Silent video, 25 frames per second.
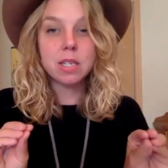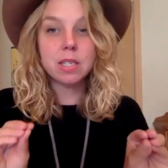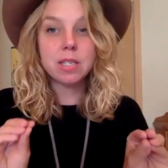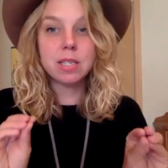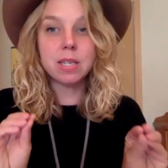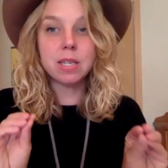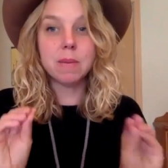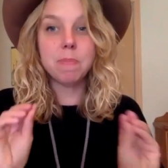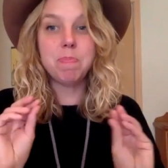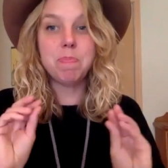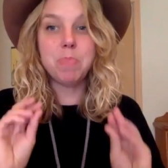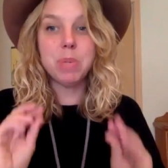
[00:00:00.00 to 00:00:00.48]

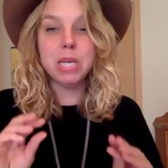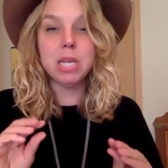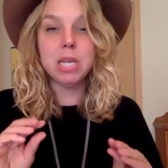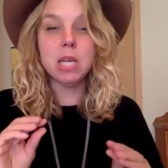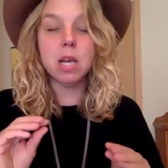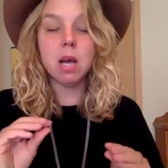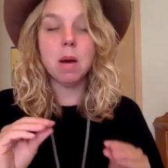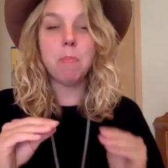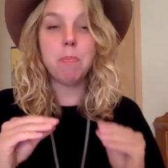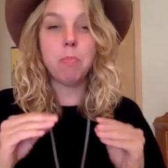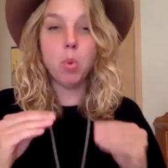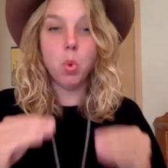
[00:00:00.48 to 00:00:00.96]
to
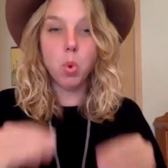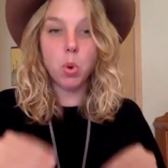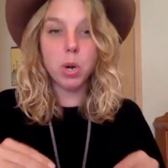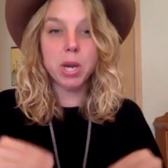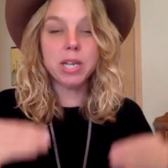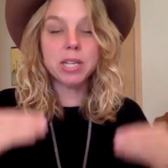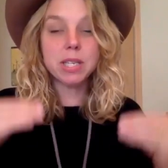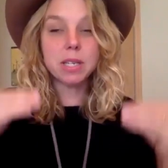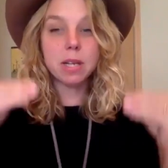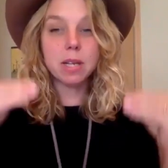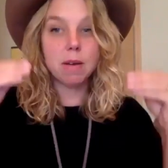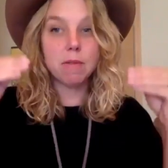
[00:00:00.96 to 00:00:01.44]
be a
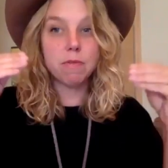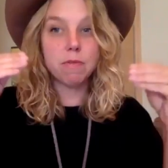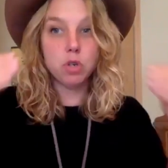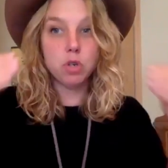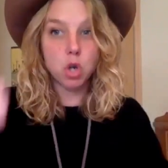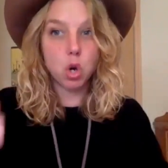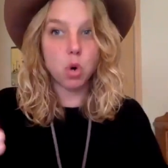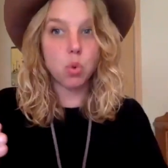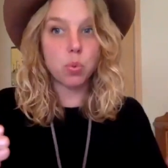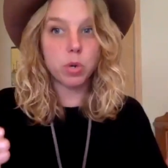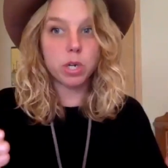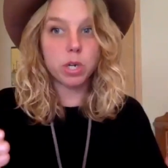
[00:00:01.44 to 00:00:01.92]
point of
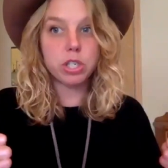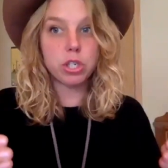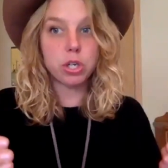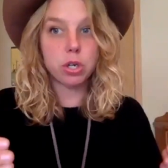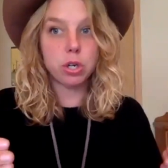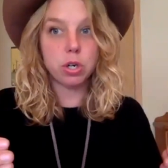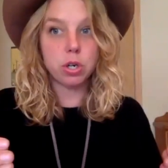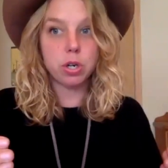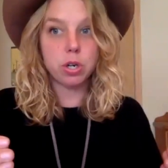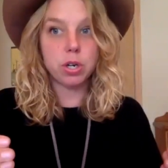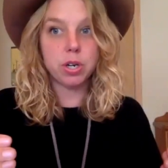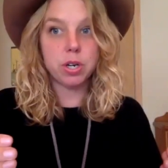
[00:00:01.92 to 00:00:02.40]
no
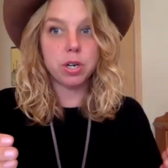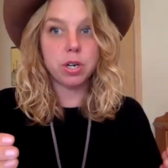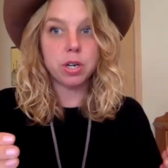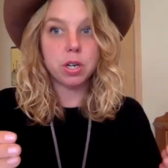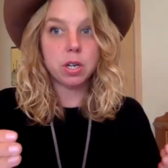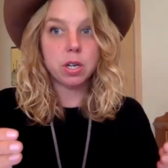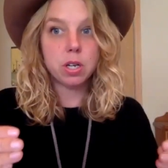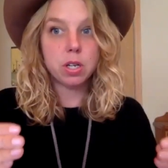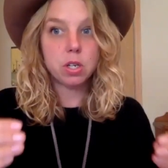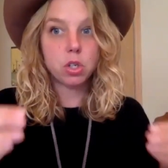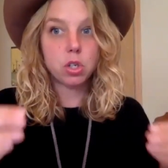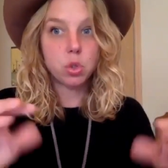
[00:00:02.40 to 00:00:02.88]
return
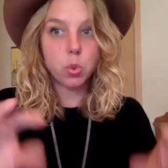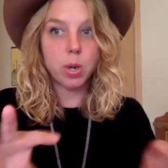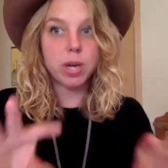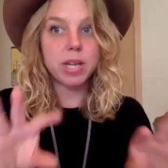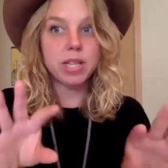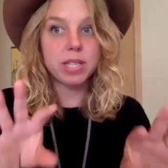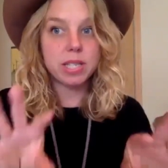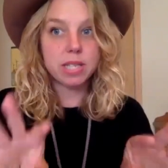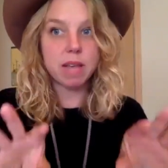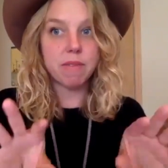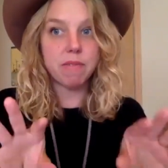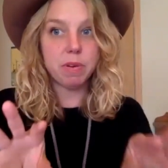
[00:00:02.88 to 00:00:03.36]

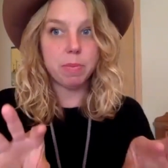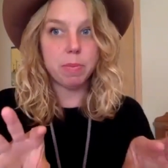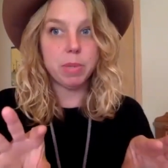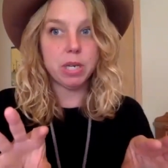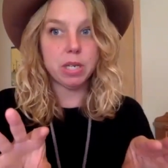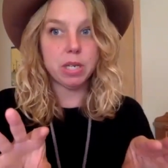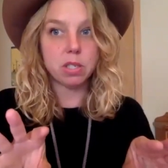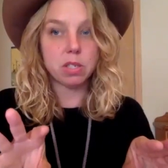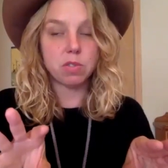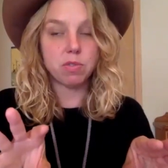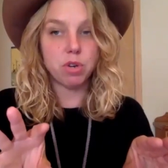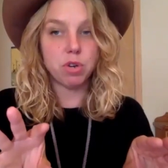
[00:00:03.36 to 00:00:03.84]
27
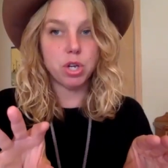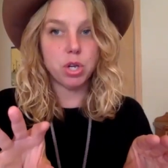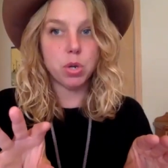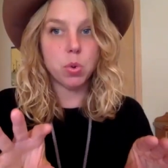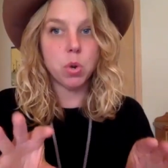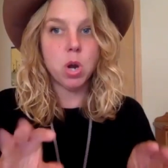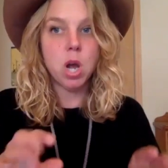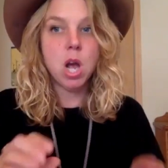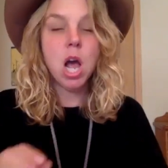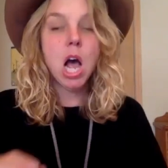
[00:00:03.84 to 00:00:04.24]
minutes for you.